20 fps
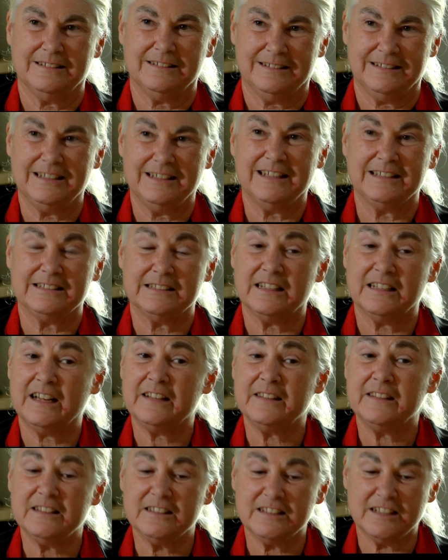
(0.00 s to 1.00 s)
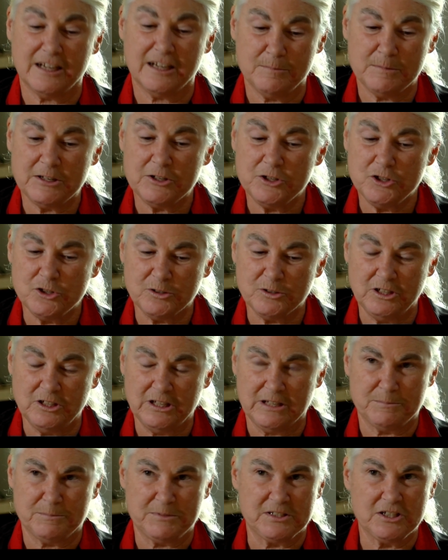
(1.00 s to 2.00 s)
Yes, and I think that I'm in a
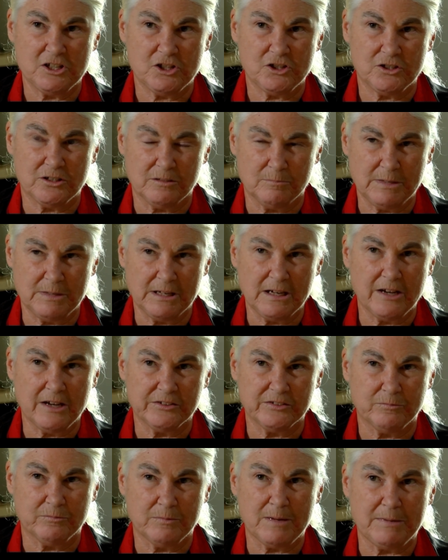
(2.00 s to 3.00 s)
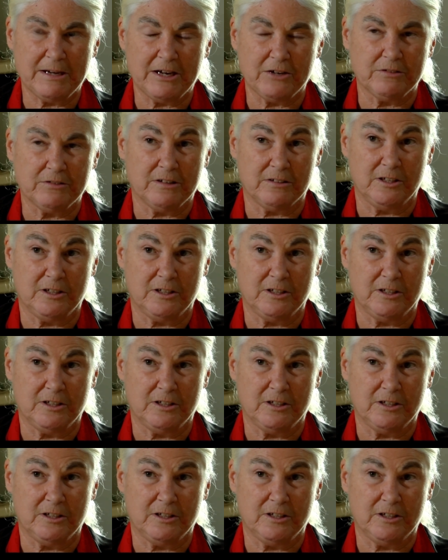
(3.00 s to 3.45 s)
unique position because of my background